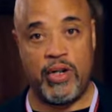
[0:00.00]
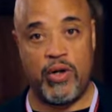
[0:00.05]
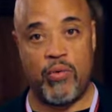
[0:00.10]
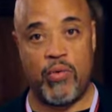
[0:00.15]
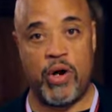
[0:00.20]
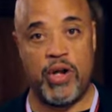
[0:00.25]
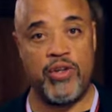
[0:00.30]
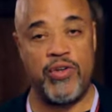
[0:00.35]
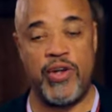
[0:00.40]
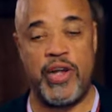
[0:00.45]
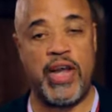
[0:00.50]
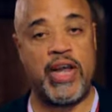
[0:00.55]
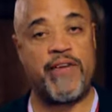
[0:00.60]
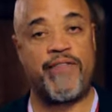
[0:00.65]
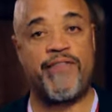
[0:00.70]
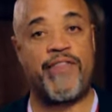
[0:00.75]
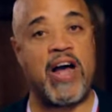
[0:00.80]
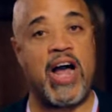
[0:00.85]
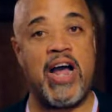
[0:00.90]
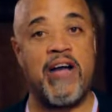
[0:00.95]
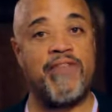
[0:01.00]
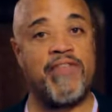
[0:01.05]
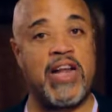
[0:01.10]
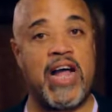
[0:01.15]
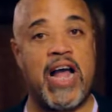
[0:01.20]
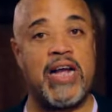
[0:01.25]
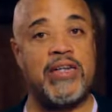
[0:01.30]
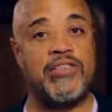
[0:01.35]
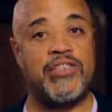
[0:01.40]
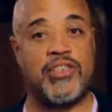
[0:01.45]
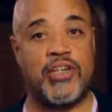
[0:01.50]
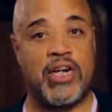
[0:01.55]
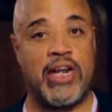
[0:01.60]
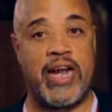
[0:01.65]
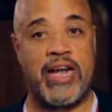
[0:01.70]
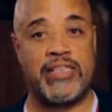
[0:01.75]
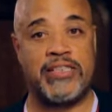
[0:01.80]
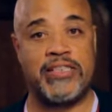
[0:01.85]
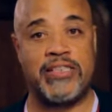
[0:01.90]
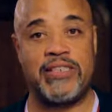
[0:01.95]
where you get five lines or
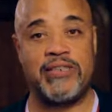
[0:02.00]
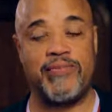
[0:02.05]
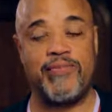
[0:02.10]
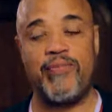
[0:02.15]
less.